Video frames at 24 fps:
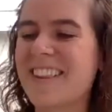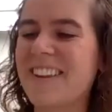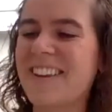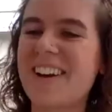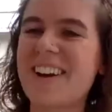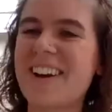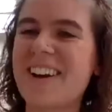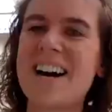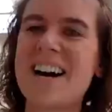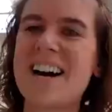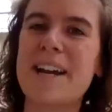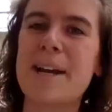
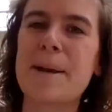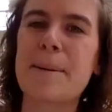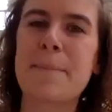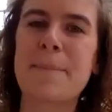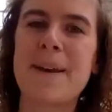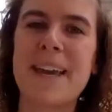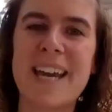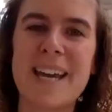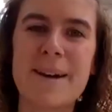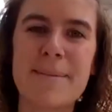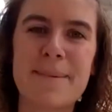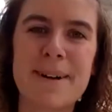I am
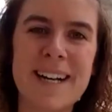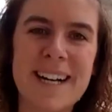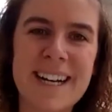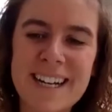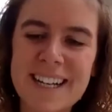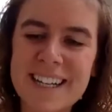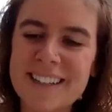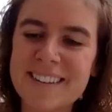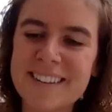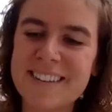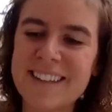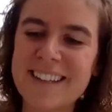
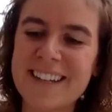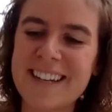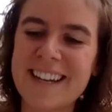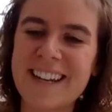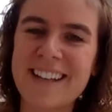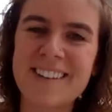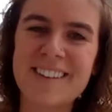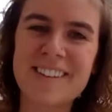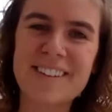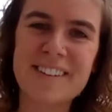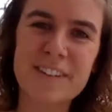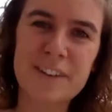Emma.
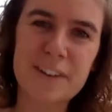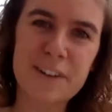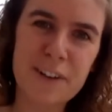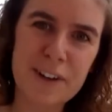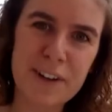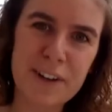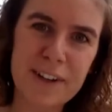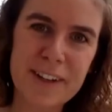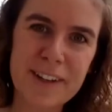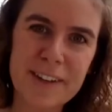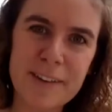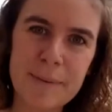Sundance Studio
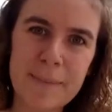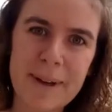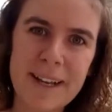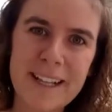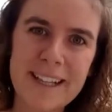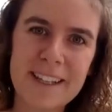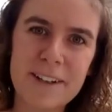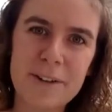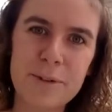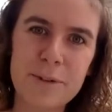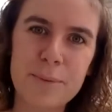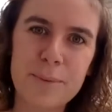is my
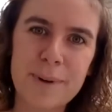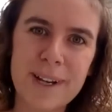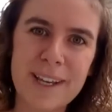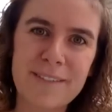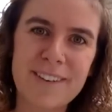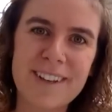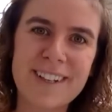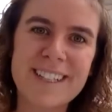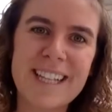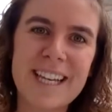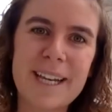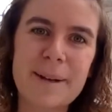little
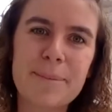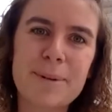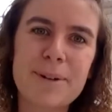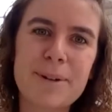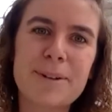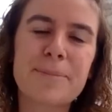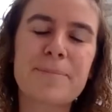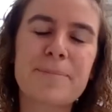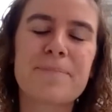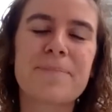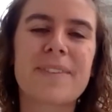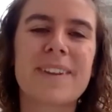weaving label.